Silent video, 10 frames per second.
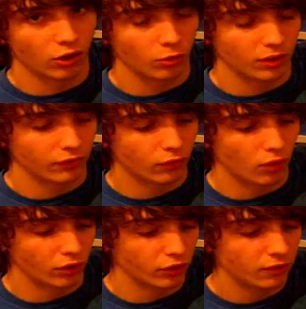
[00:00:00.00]
all the way to
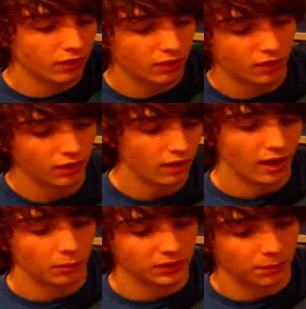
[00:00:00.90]
400.
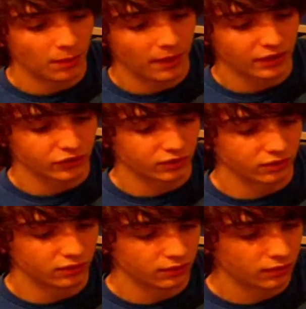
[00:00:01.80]
And with the pump action,
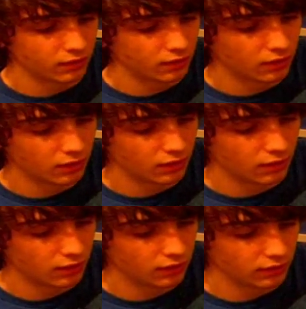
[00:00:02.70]

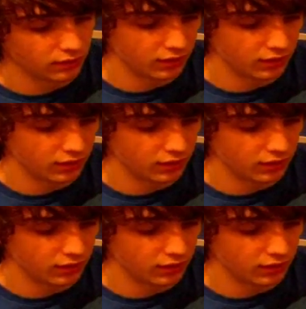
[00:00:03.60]
let's